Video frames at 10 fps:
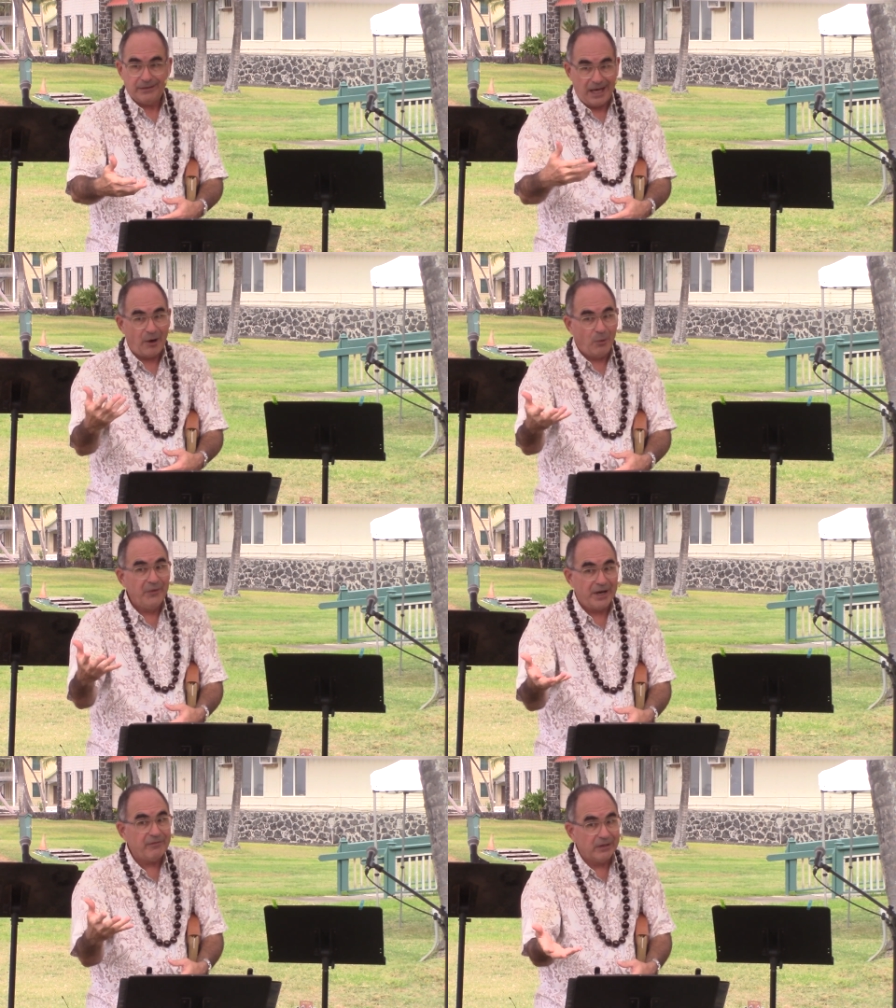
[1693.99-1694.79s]
I
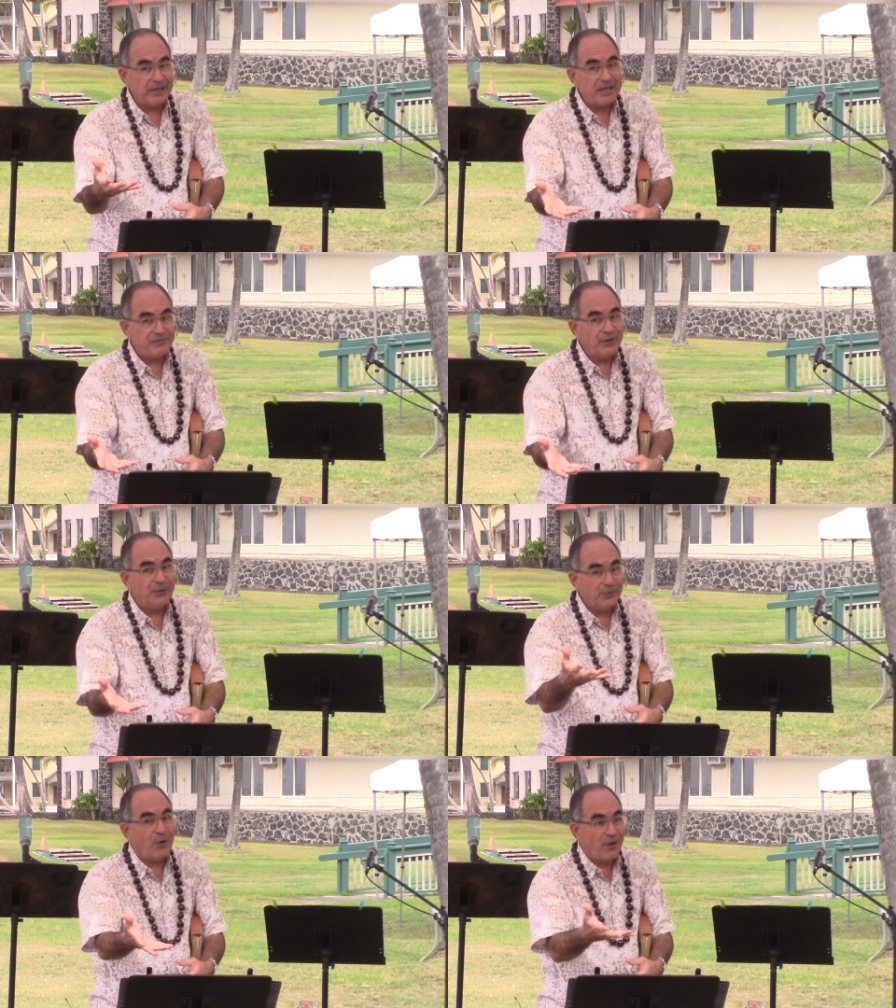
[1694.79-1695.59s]
will never leave
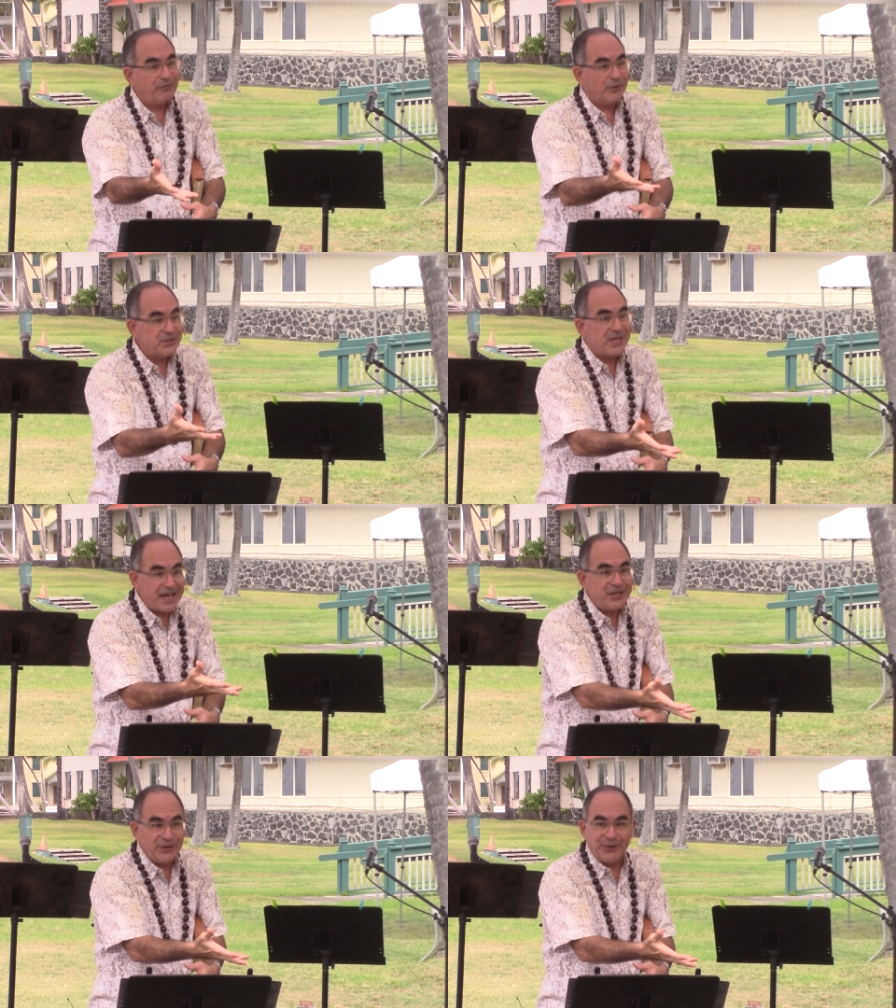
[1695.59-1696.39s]
you nor
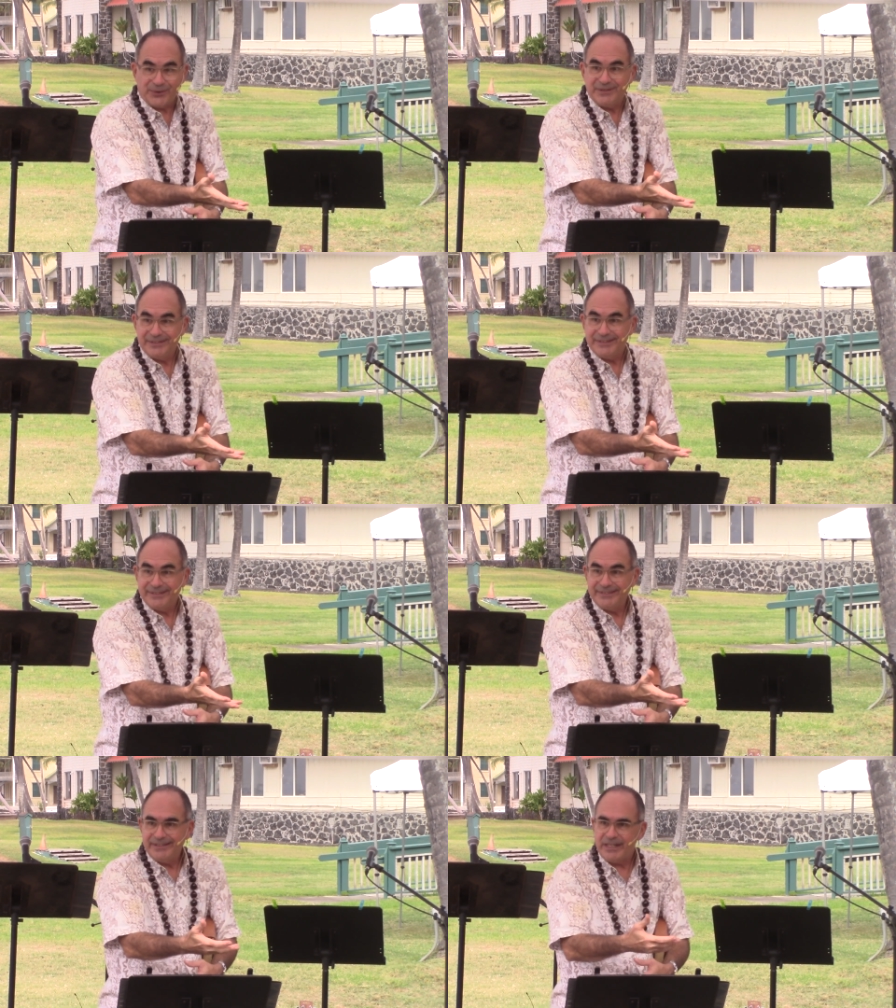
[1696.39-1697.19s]
forsake you.
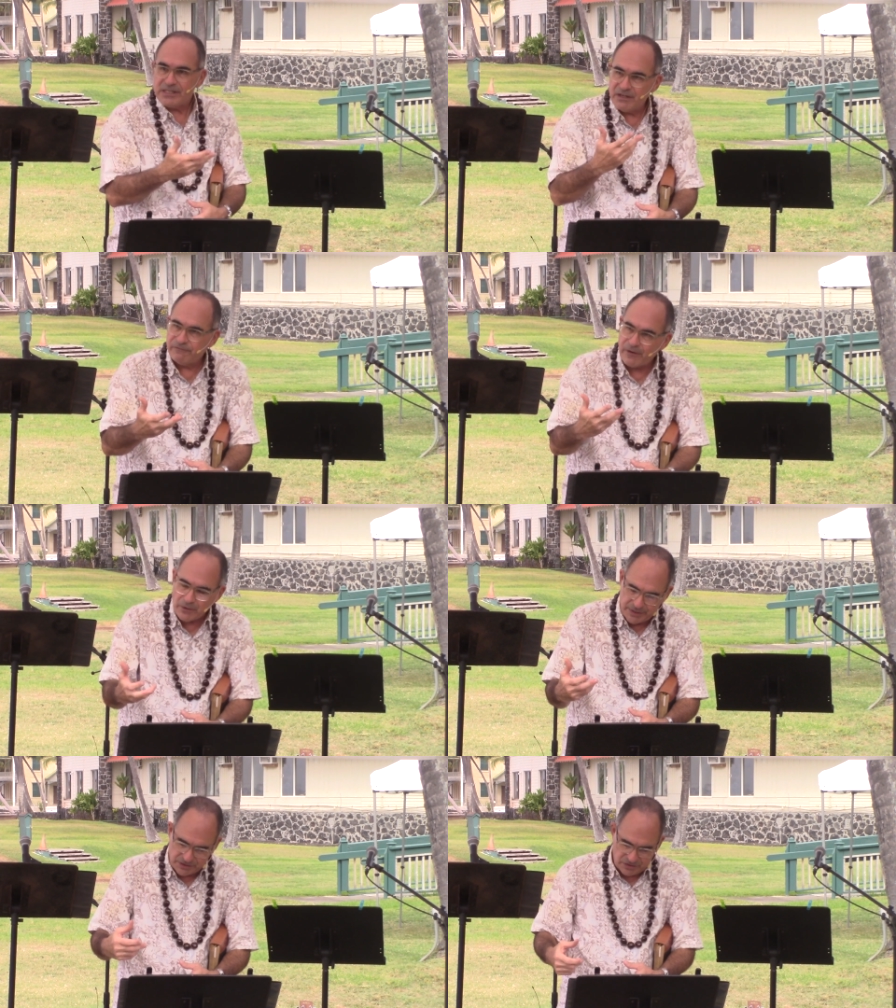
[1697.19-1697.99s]
He's
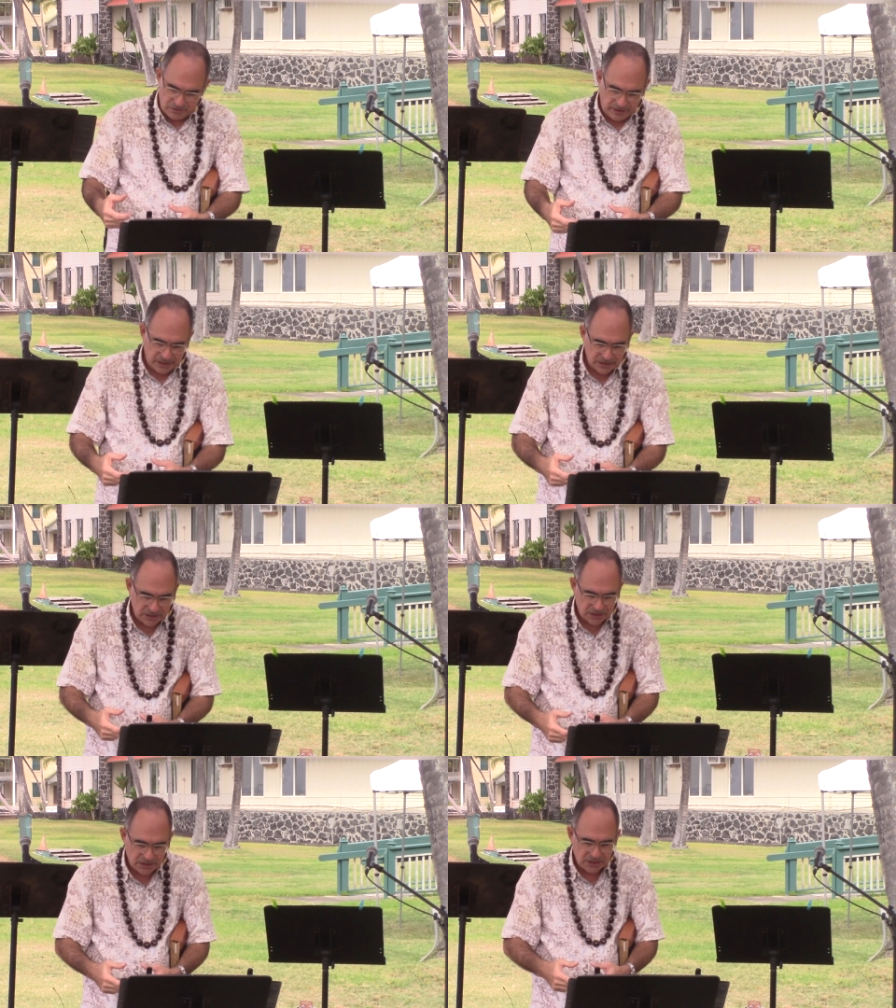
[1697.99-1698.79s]
devoted to
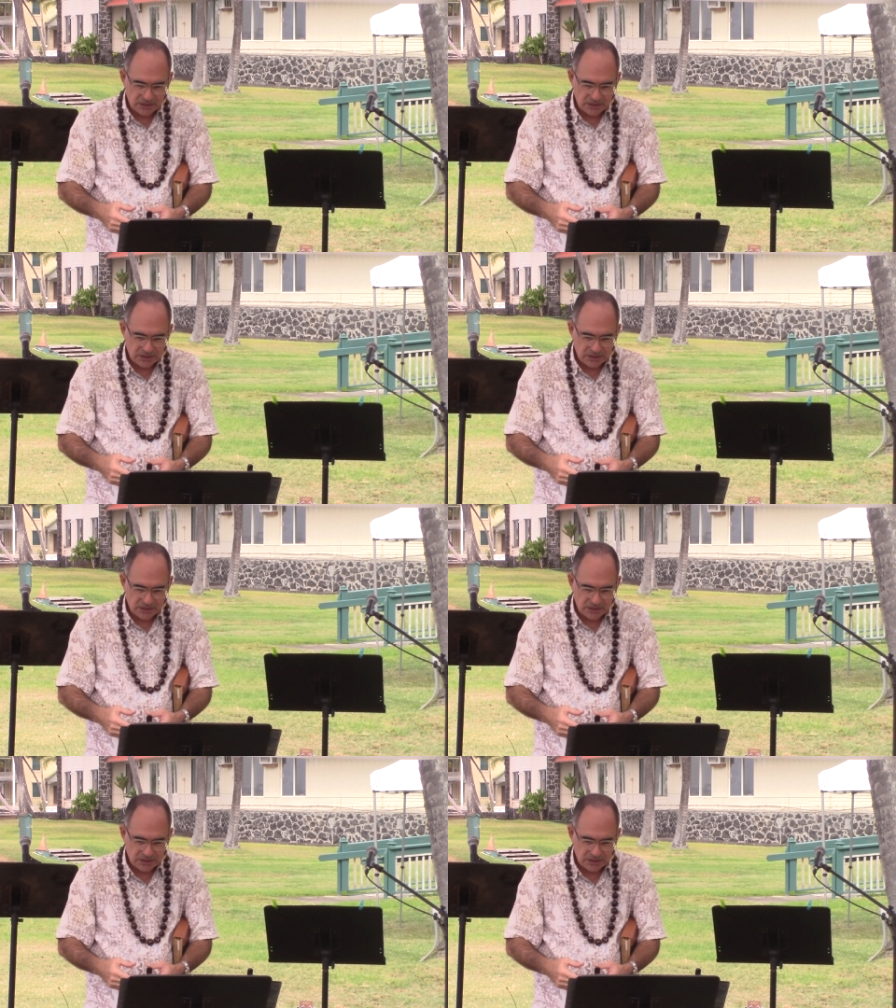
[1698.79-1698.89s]
us.